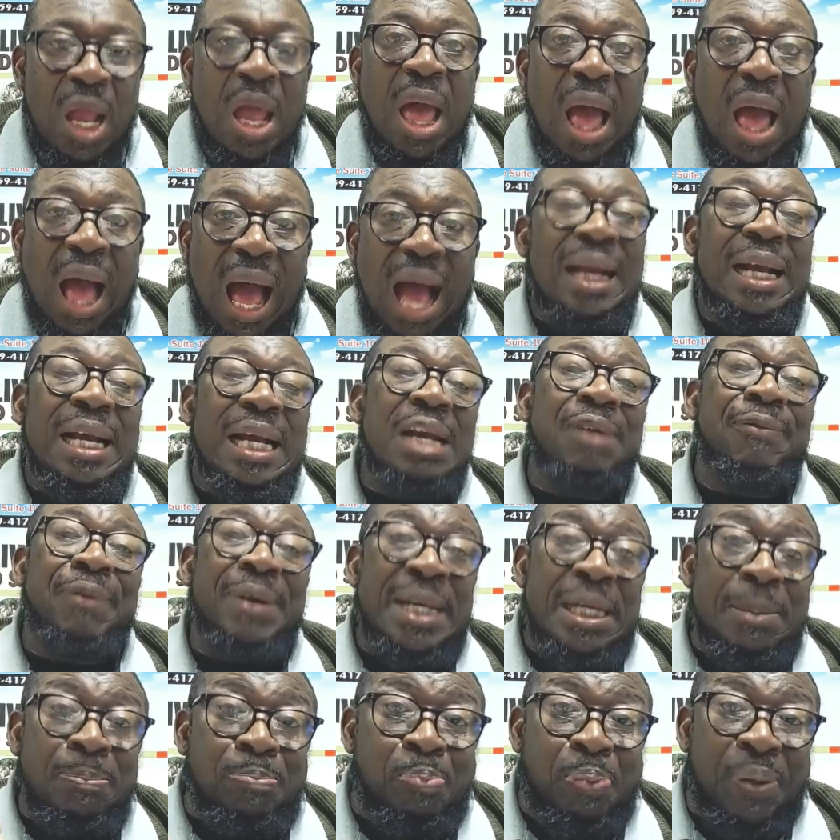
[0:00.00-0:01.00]
and give
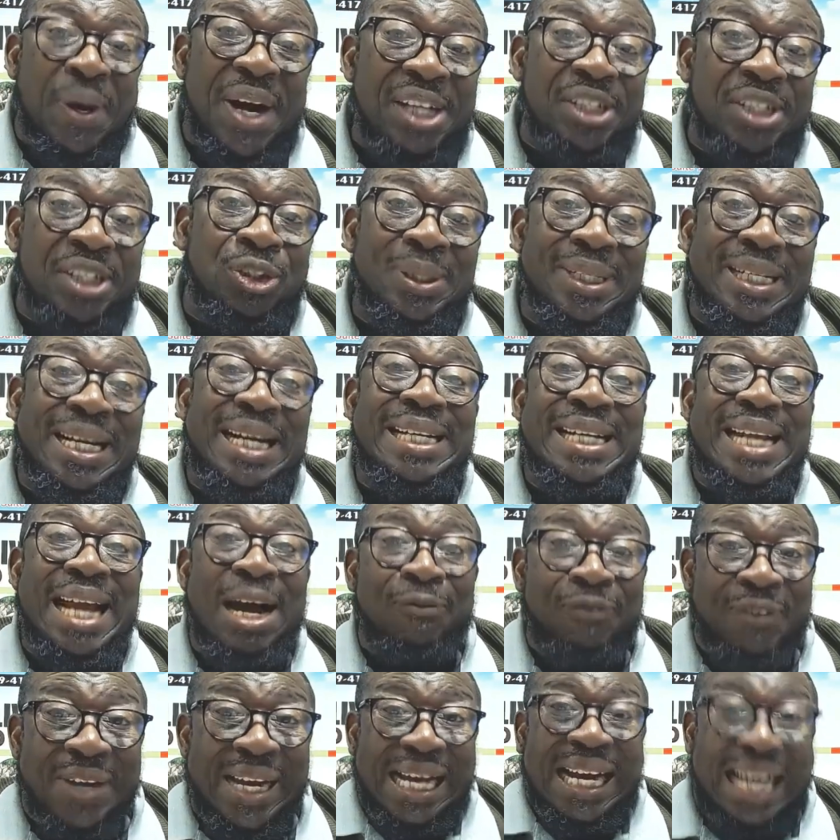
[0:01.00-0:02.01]
an impression that they
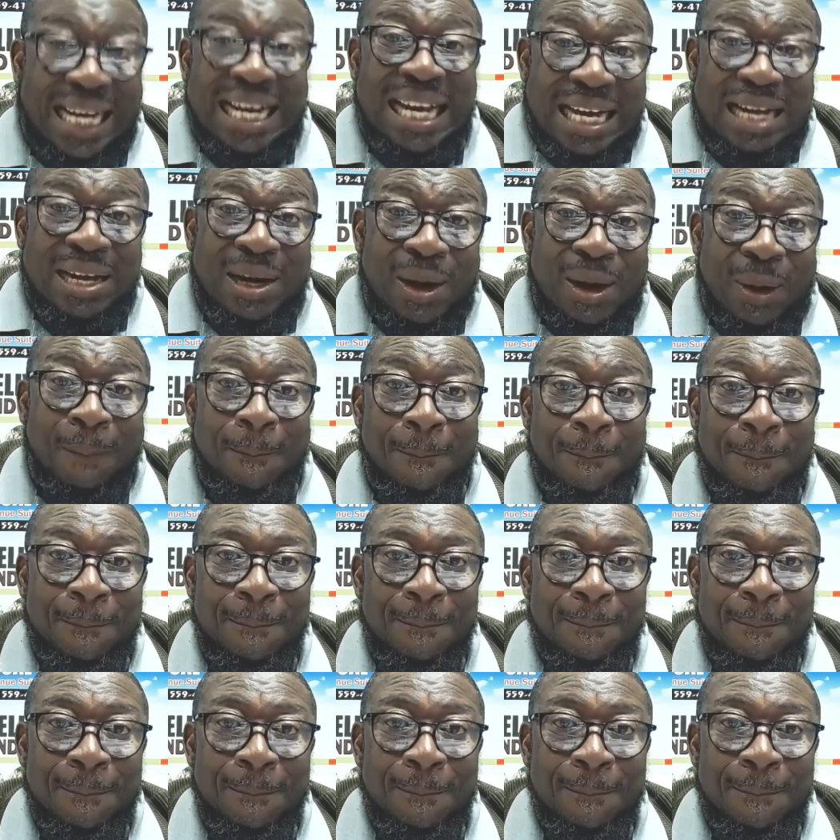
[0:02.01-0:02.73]
have the kingdom.